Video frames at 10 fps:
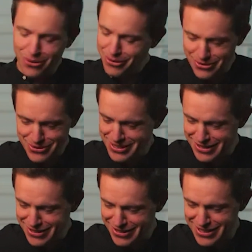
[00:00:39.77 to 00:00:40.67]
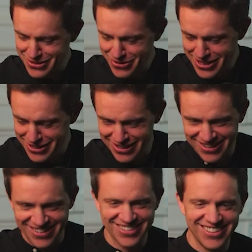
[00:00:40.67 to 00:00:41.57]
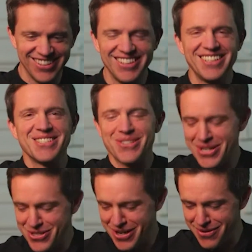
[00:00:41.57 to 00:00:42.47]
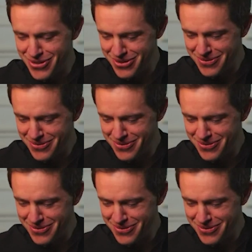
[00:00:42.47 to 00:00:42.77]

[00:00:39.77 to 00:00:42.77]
So it's great. It's great to have you.